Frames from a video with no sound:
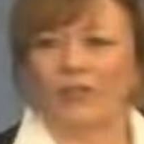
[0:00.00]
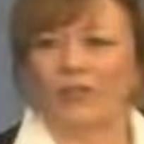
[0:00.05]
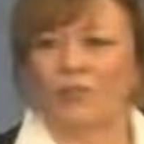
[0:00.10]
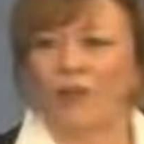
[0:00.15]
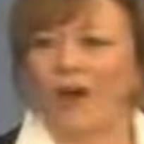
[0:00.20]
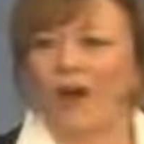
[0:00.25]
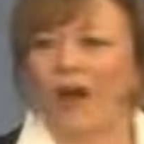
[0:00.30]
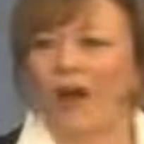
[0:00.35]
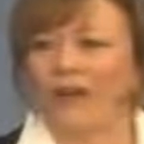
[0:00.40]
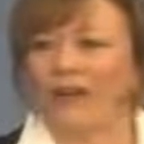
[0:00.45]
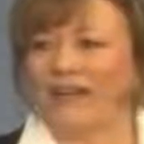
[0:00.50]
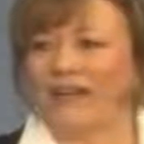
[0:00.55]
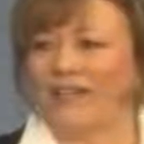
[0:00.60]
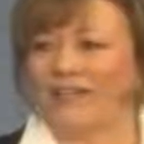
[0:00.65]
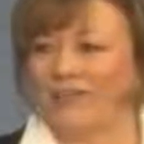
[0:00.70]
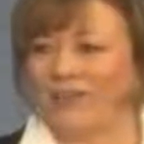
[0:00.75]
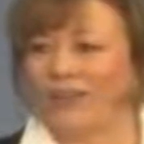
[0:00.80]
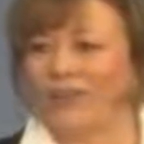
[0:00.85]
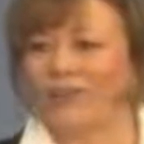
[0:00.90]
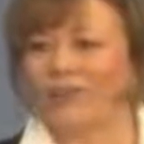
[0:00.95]
you are
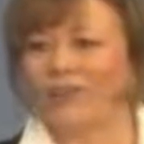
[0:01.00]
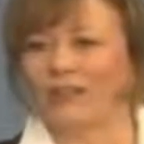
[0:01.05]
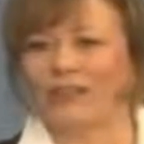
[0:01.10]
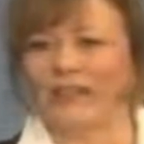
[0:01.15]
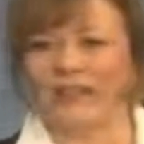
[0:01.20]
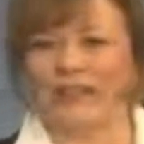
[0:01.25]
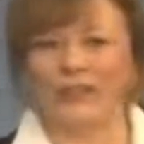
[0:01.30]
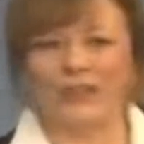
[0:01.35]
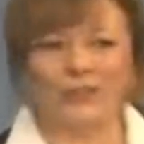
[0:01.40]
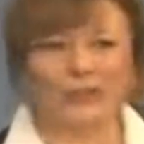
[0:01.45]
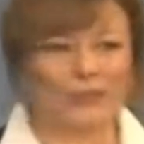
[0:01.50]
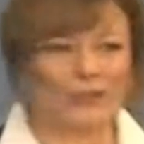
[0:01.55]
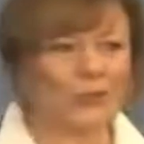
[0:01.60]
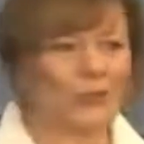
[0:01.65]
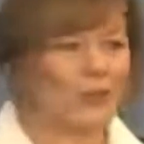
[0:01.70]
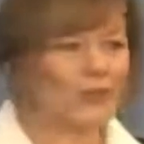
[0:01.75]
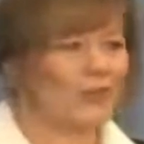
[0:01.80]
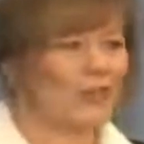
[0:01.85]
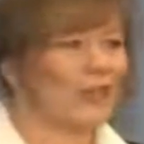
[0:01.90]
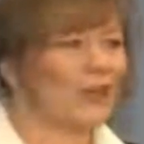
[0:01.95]
eternally
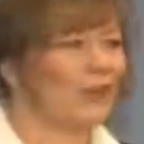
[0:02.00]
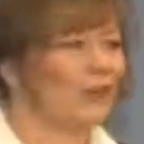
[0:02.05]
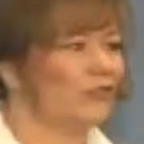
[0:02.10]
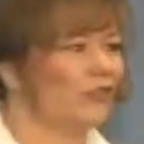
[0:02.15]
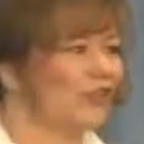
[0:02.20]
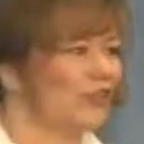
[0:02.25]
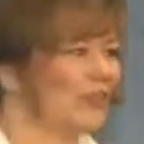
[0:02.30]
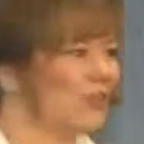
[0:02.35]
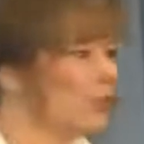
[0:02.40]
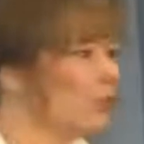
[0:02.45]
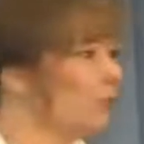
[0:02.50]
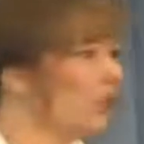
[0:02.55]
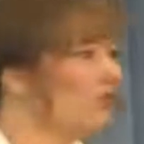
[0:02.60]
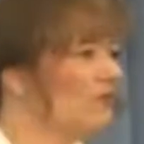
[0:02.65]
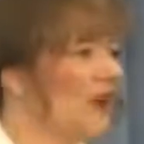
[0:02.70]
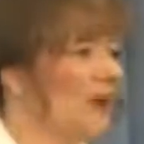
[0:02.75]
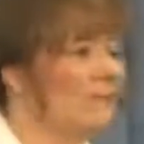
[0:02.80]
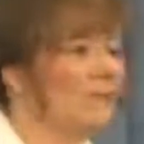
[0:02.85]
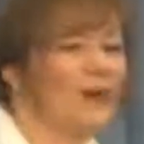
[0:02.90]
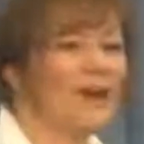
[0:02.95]
source energy, that you are
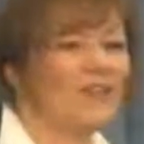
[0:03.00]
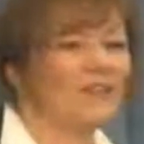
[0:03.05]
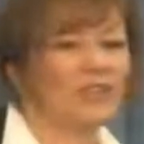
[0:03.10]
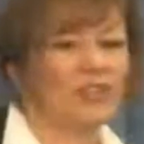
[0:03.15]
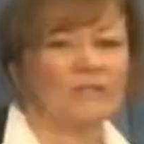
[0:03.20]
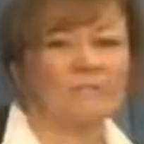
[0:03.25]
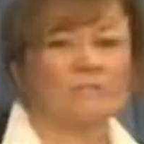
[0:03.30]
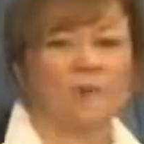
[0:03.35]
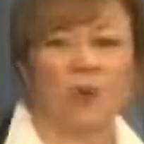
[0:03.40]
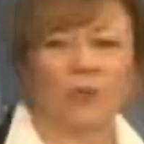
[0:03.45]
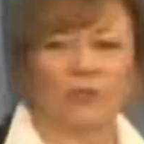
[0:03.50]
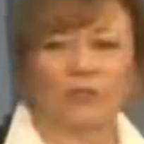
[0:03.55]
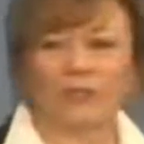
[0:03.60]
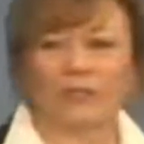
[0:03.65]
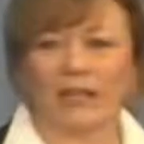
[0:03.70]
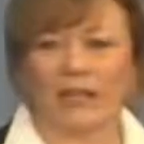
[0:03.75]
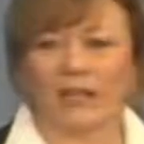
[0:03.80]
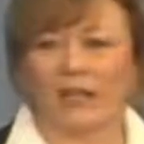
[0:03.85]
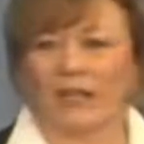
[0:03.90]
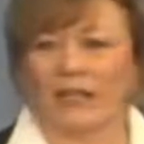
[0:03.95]
vibration
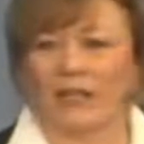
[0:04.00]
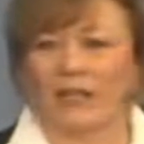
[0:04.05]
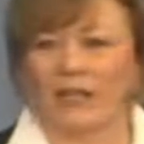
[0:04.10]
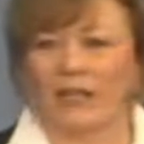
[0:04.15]
mostly.